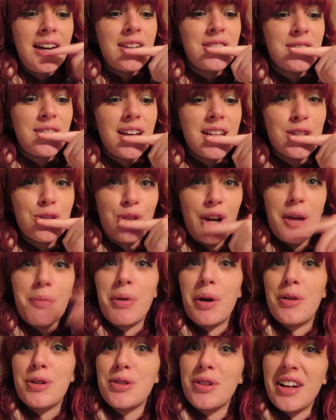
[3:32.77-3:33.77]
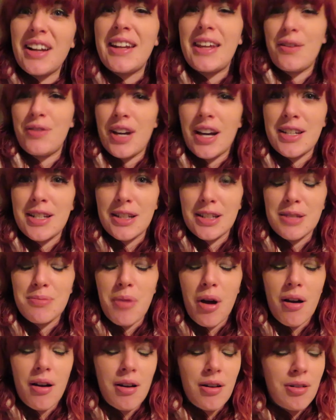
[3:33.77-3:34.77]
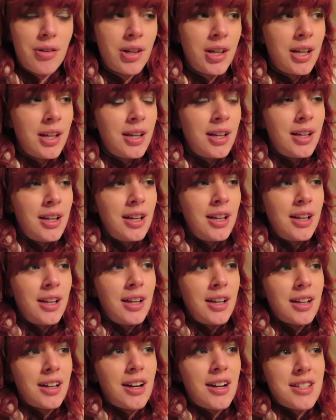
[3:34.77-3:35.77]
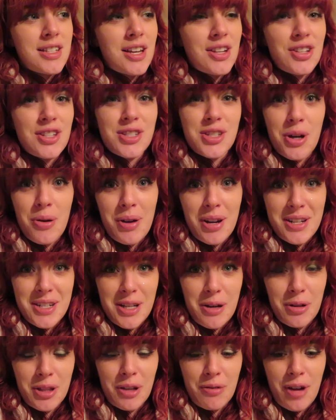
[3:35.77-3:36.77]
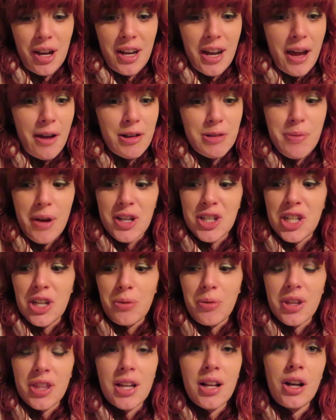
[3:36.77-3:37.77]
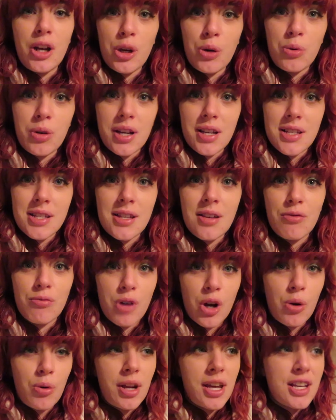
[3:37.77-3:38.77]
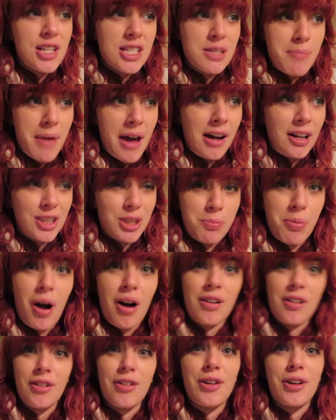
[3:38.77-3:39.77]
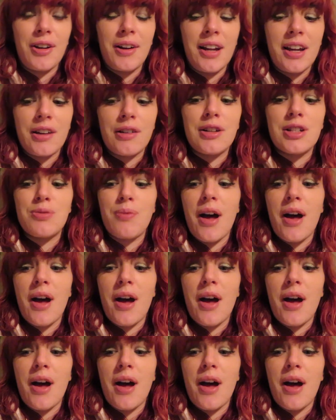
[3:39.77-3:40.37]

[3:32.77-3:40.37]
So that's great, but I'm just gonna leave that till tomorrow because I just don't want to deal with it right now, especially with Luna's rolling smell debacle earlier as